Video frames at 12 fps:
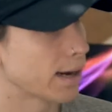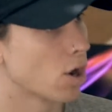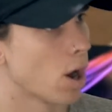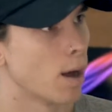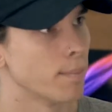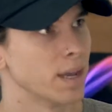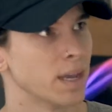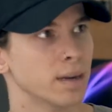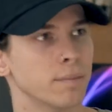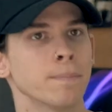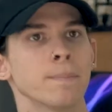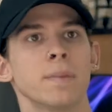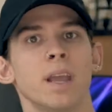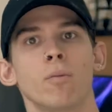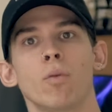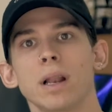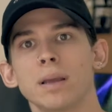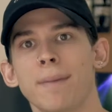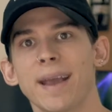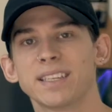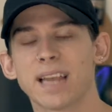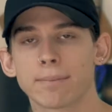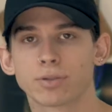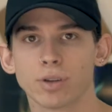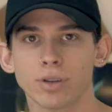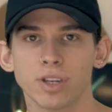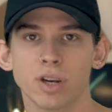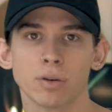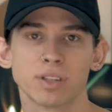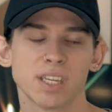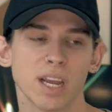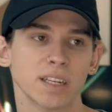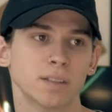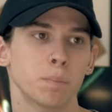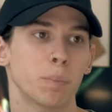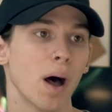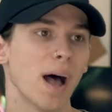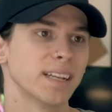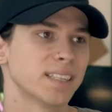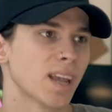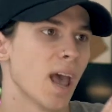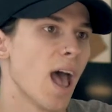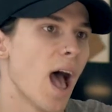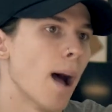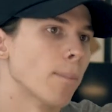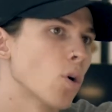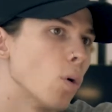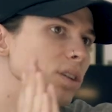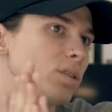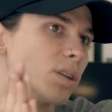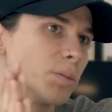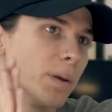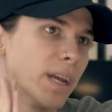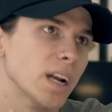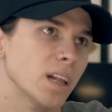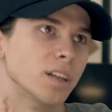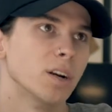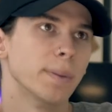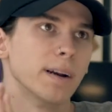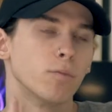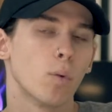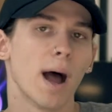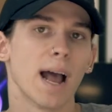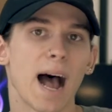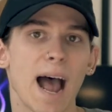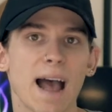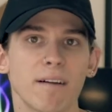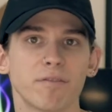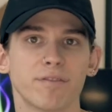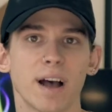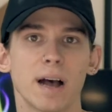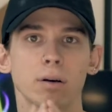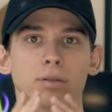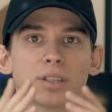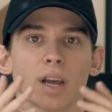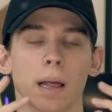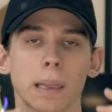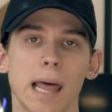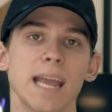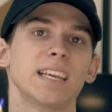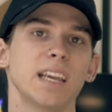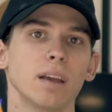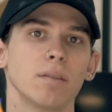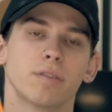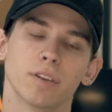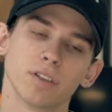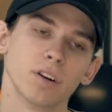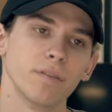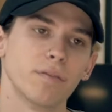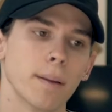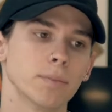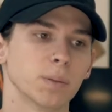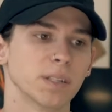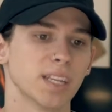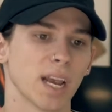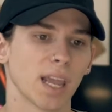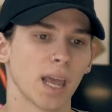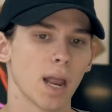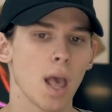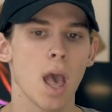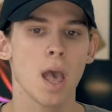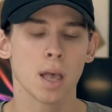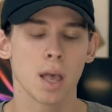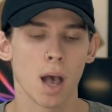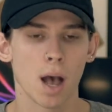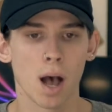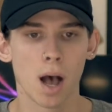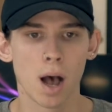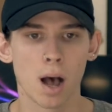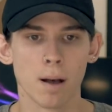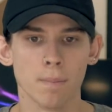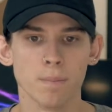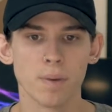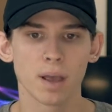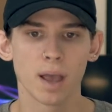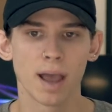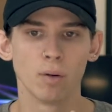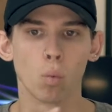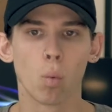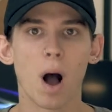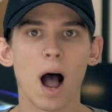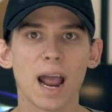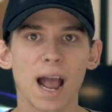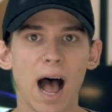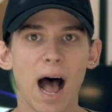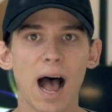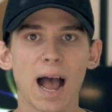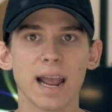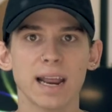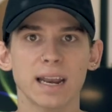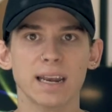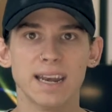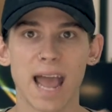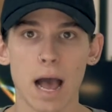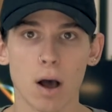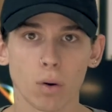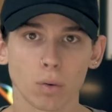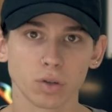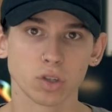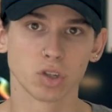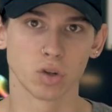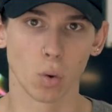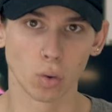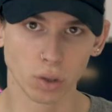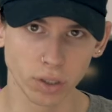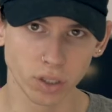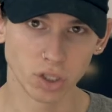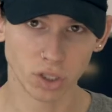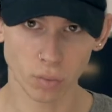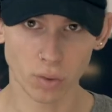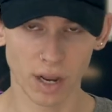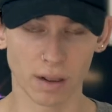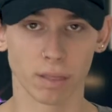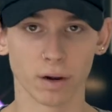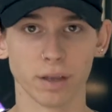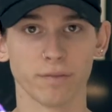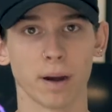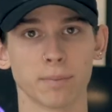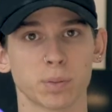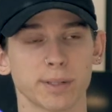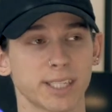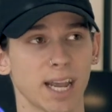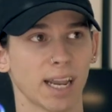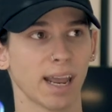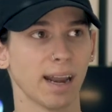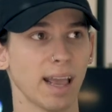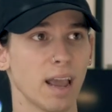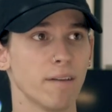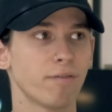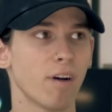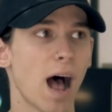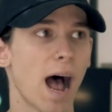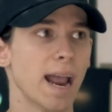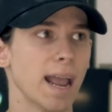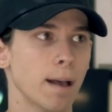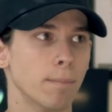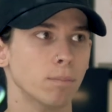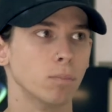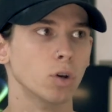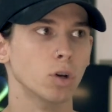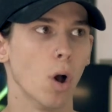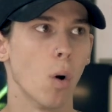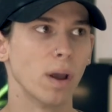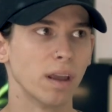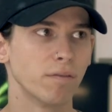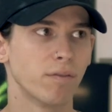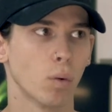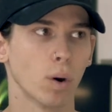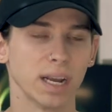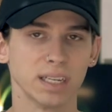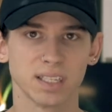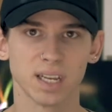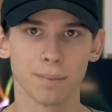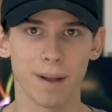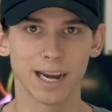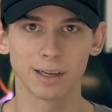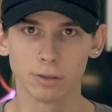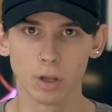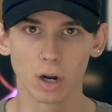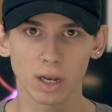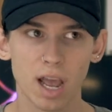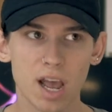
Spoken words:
common, it really makes absolutely no sense, but I'm going to explain a little bit of why I have found a liking for 30 frames per second and why I now solely shoot in 30 frames per second if I am going for a cinematic look.